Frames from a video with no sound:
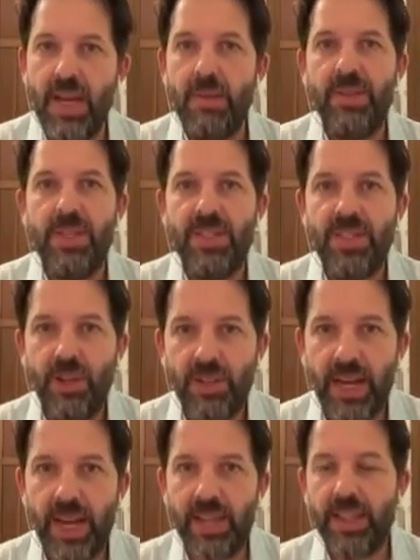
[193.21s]
But there's no
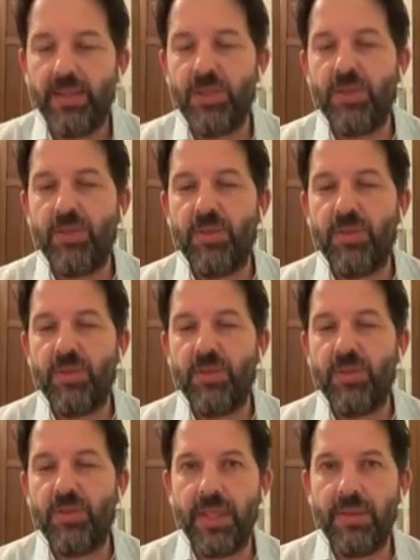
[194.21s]
doubt there was a
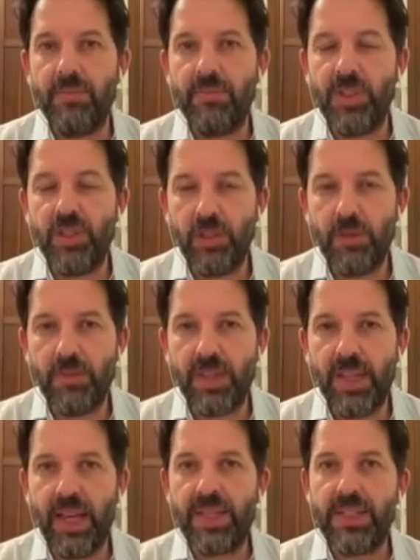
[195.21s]
recent um, Europe's
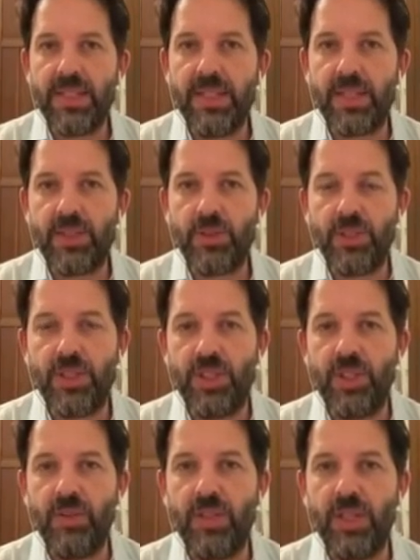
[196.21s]
largest national
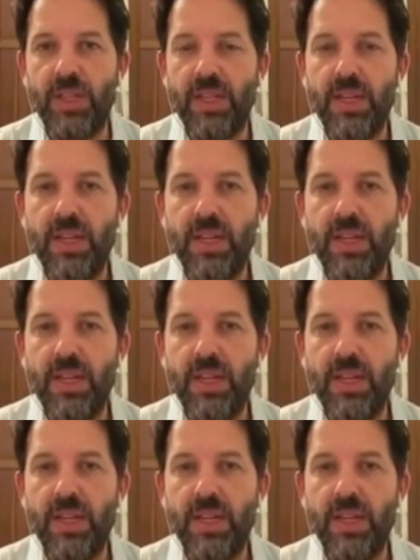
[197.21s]
security